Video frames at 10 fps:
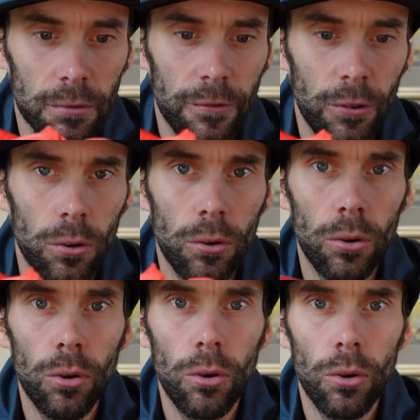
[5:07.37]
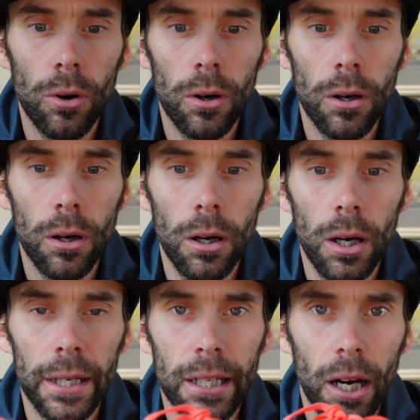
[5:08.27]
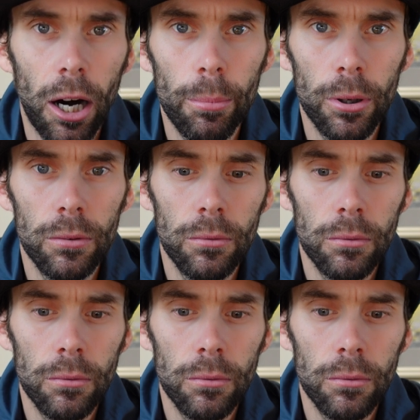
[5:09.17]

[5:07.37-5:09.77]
for a carbon